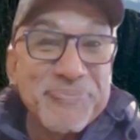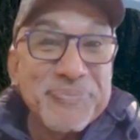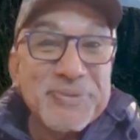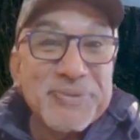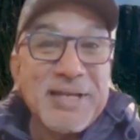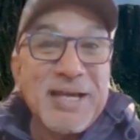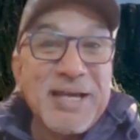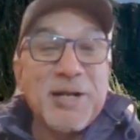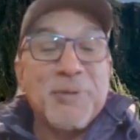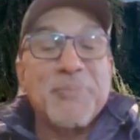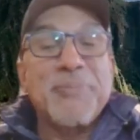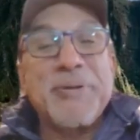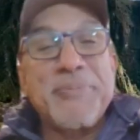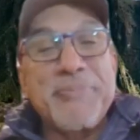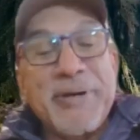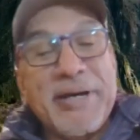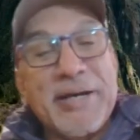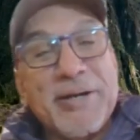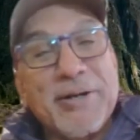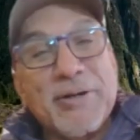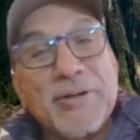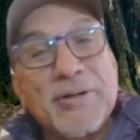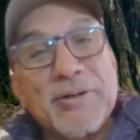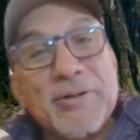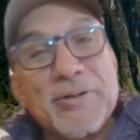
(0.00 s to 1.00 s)
how to be
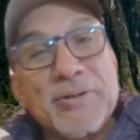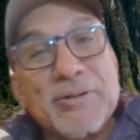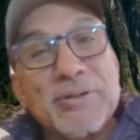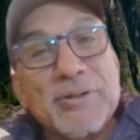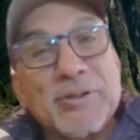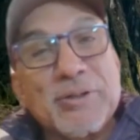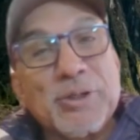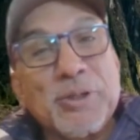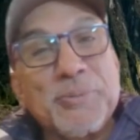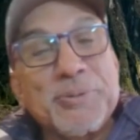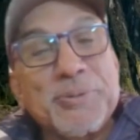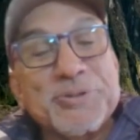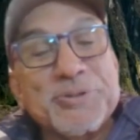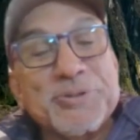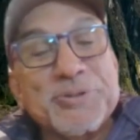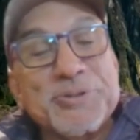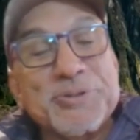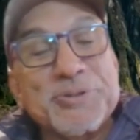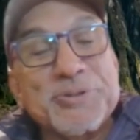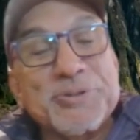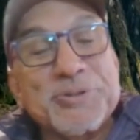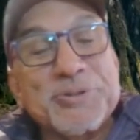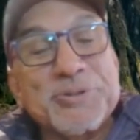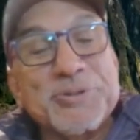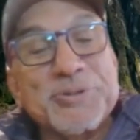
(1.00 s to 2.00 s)
better global
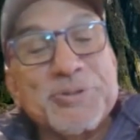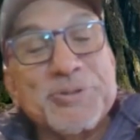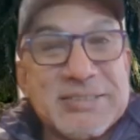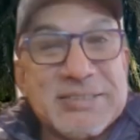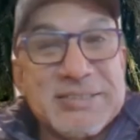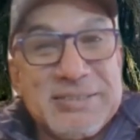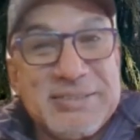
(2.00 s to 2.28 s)
citizens,